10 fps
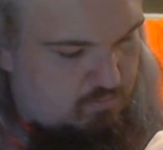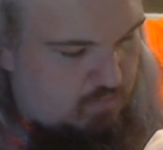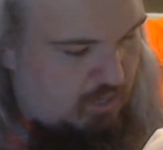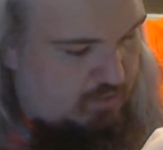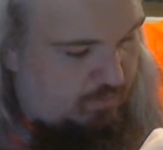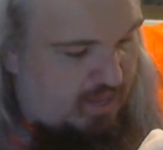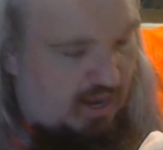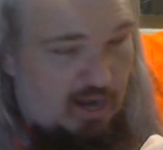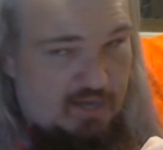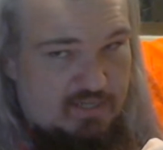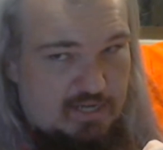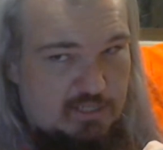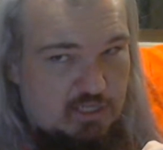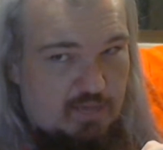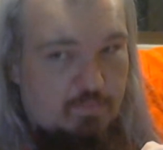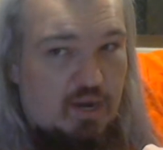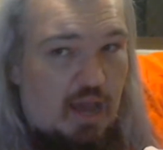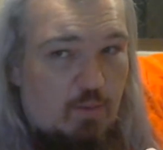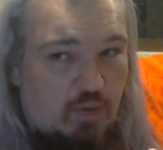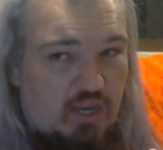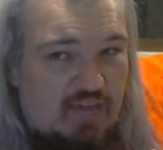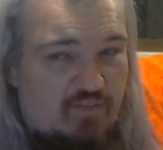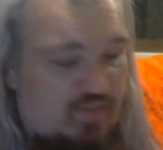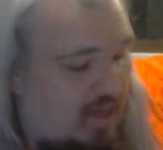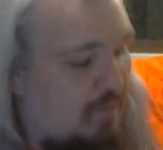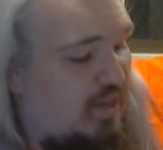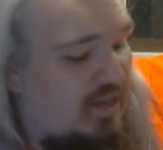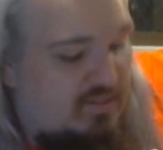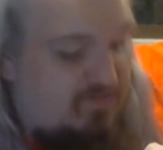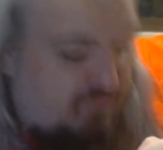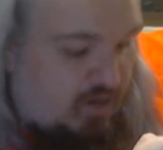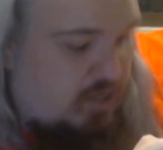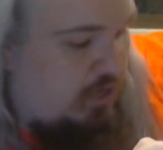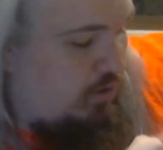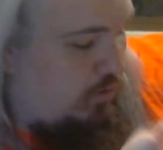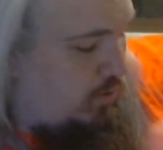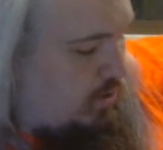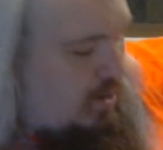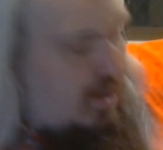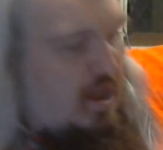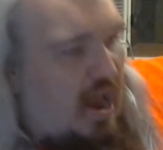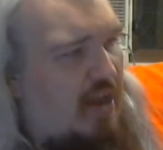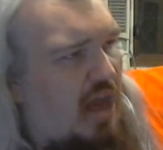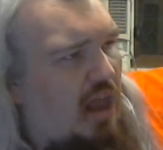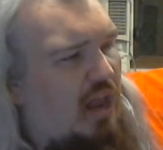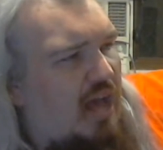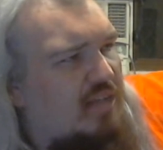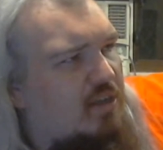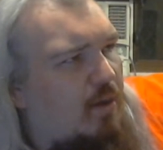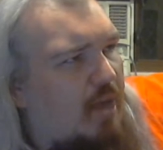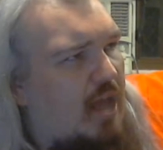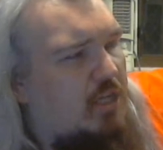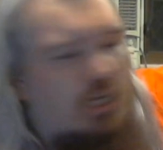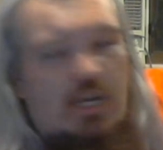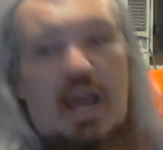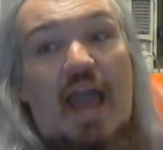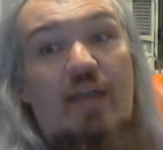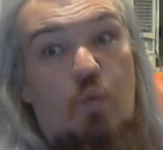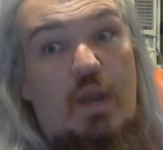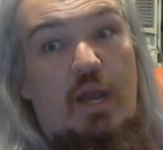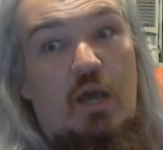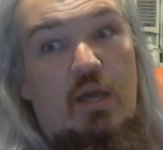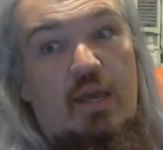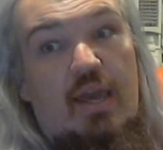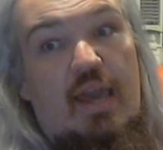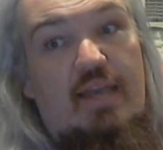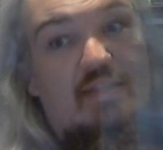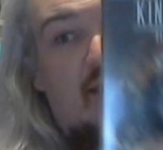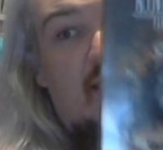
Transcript: I dropped that unintentionally, but I will leave it there because fuck you. And our last nomination and winner is